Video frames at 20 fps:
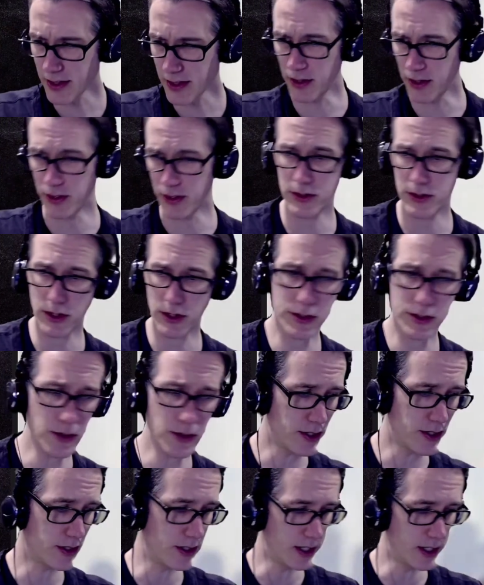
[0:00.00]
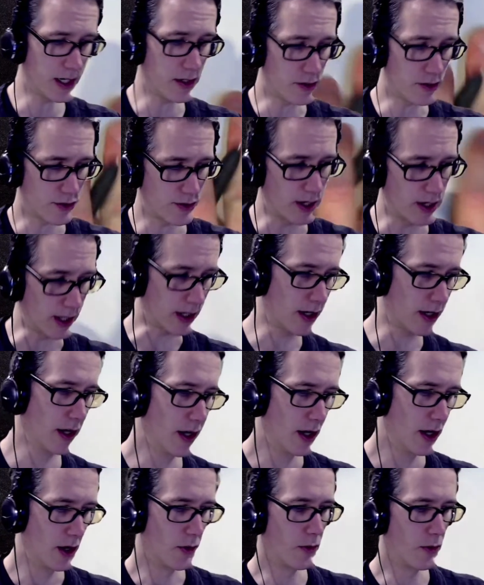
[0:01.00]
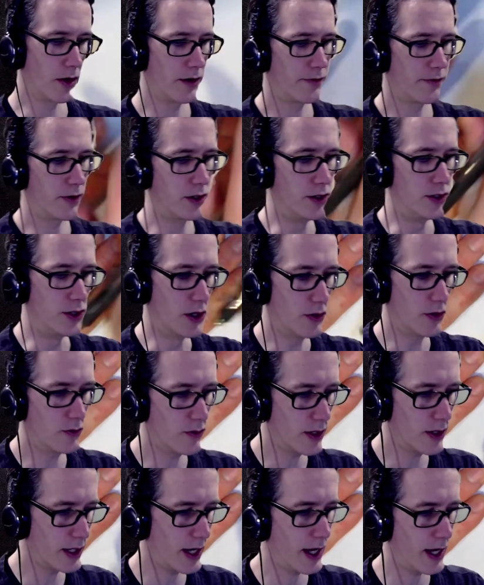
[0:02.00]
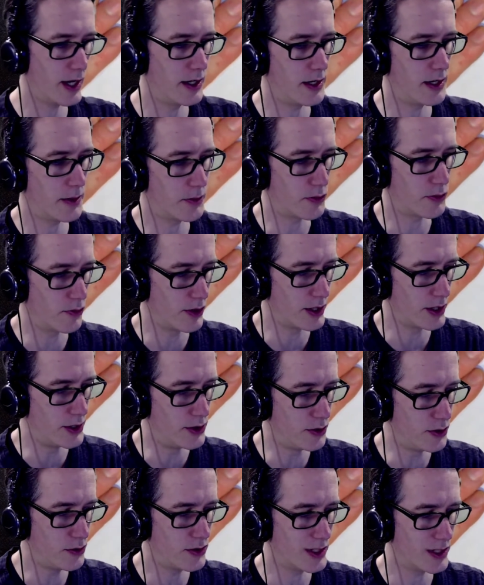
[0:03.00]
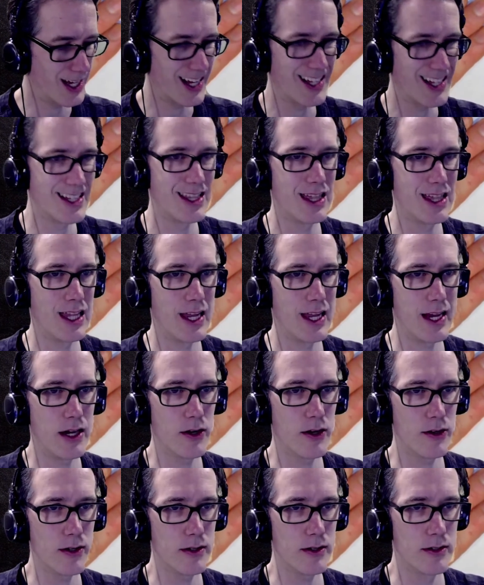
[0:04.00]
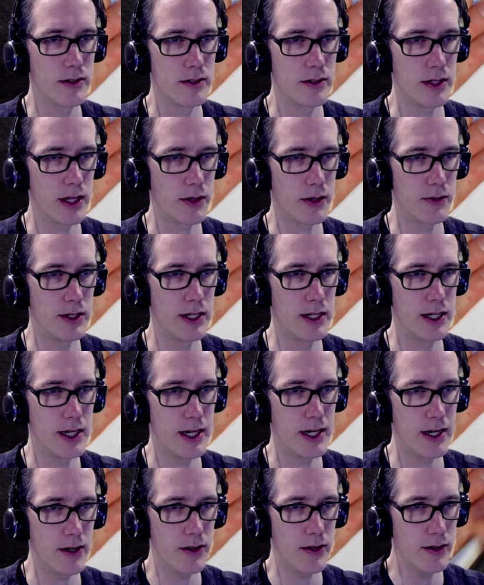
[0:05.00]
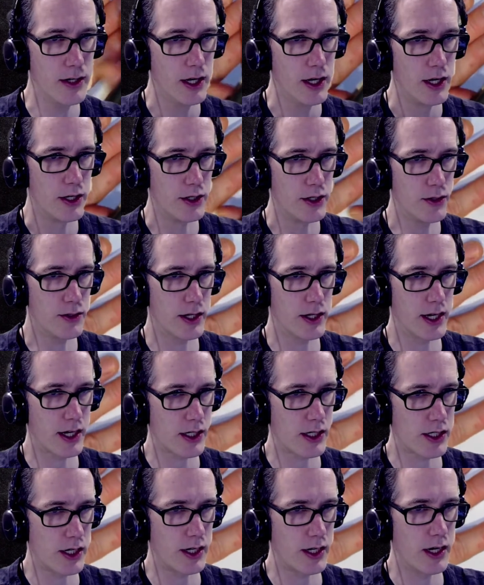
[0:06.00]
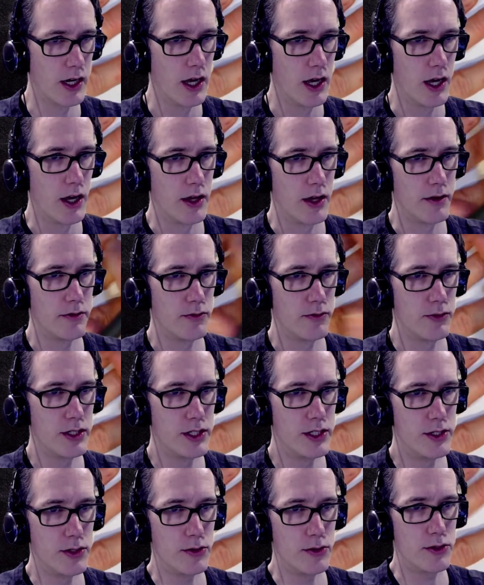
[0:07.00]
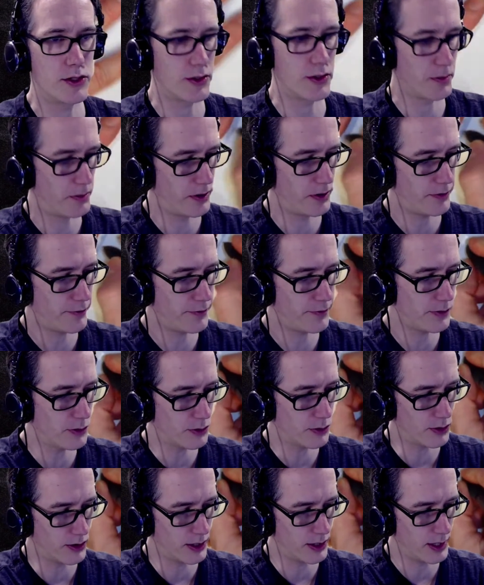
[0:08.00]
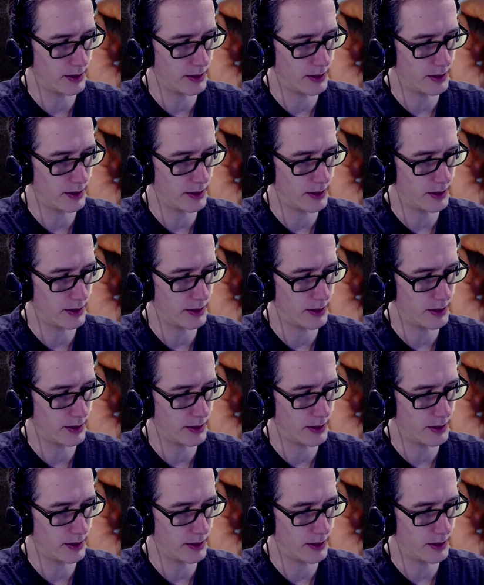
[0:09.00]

Now, there's also this neat trick where if you don't want to end up reducing later, like we did here, you can actually reduce before.